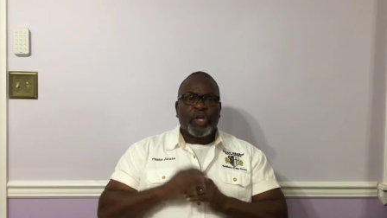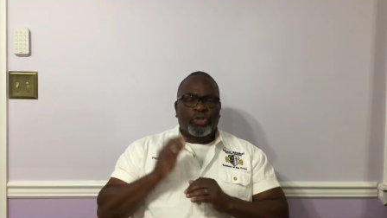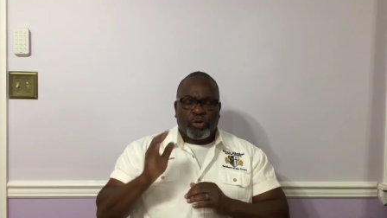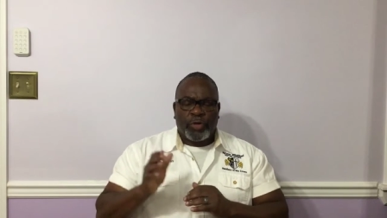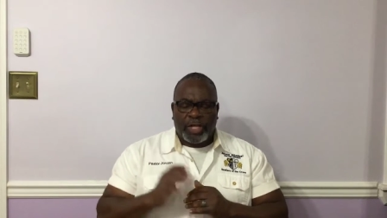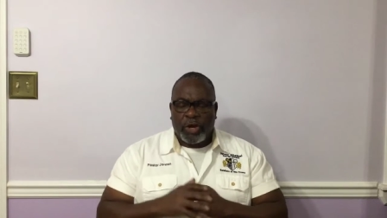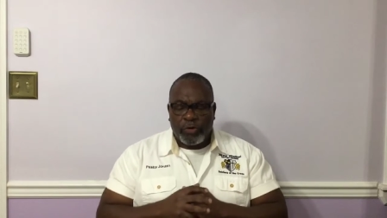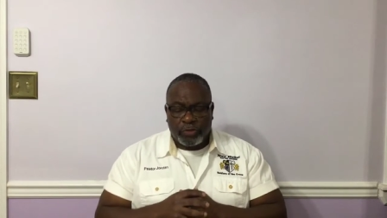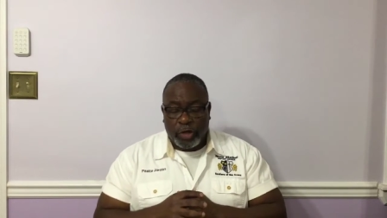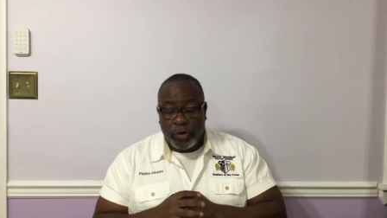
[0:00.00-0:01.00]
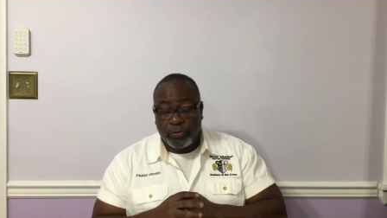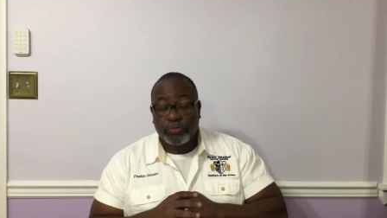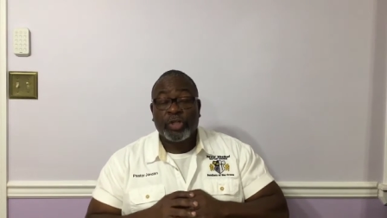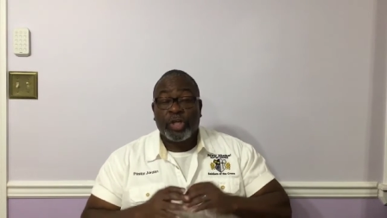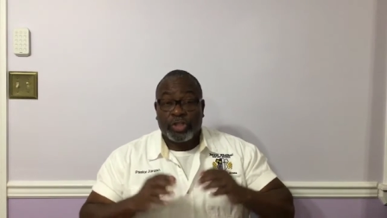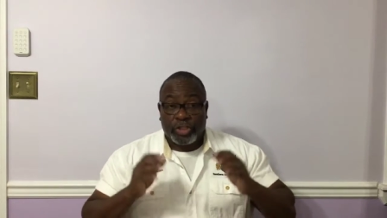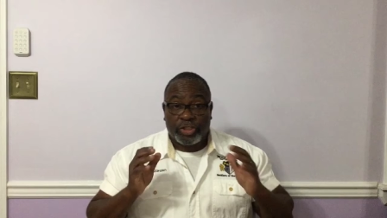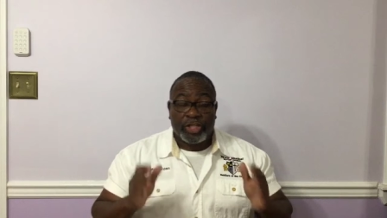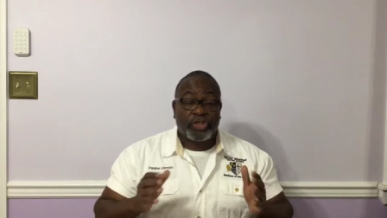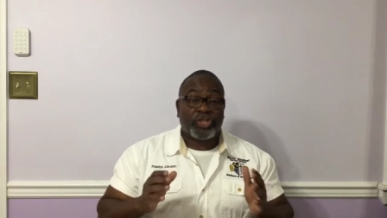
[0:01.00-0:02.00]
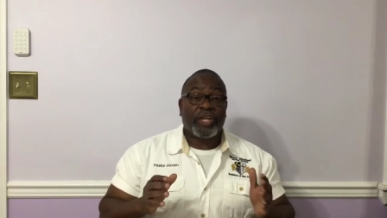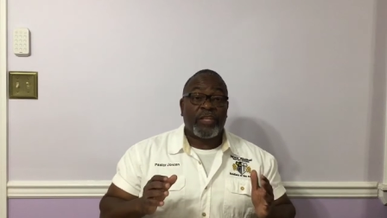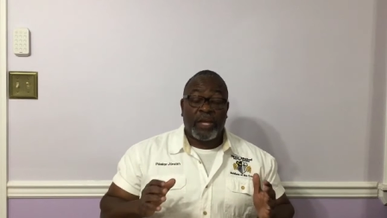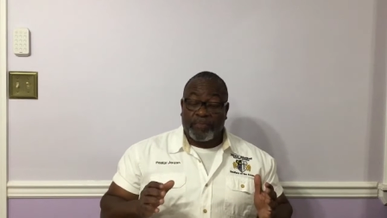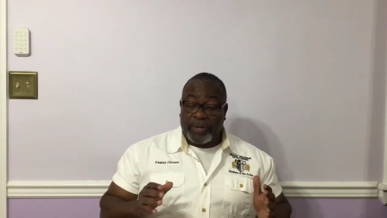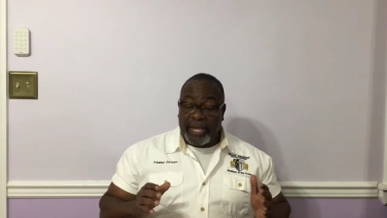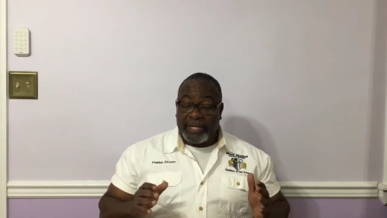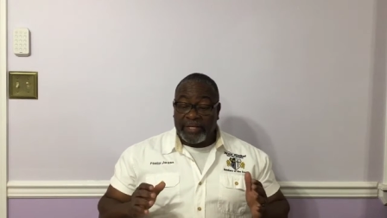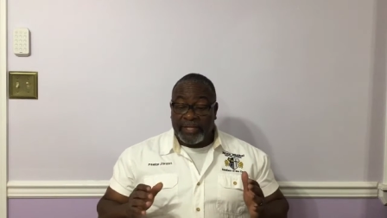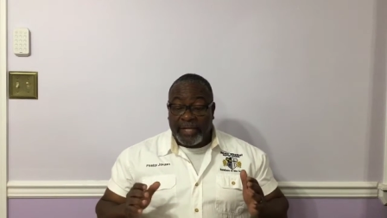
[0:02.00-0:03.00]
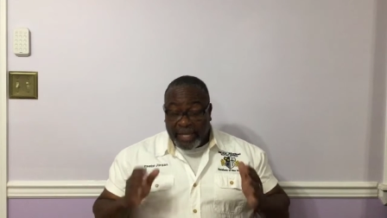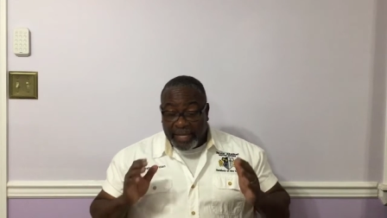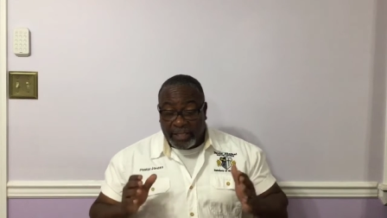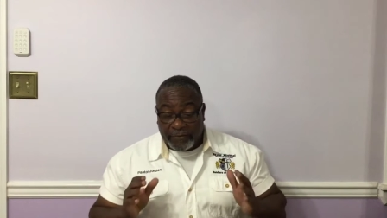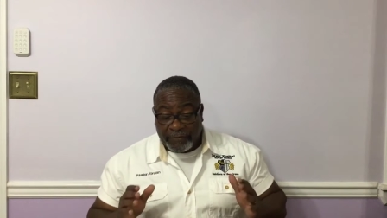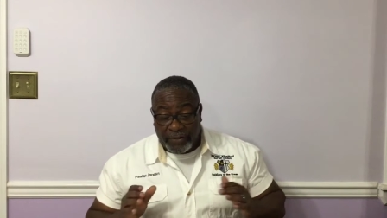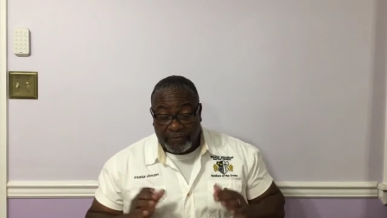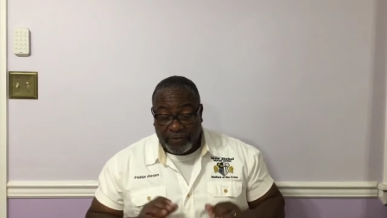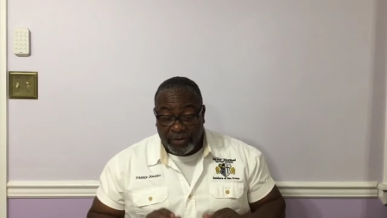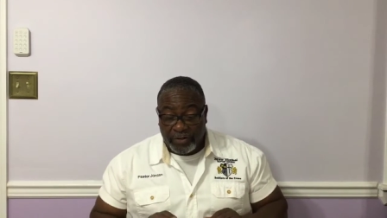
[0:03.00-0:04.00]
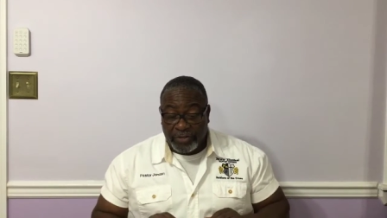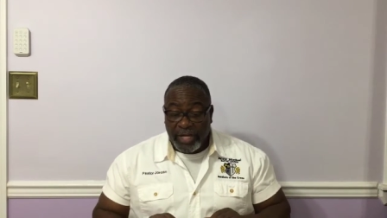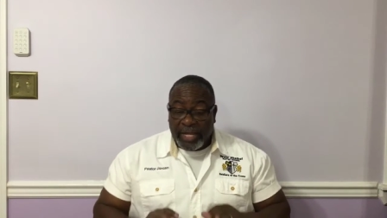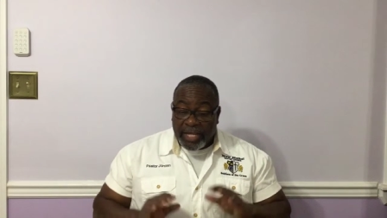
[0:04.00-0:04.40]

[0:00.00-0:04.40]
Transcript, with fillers: So he goes on to just say that plainly in the fifth verse.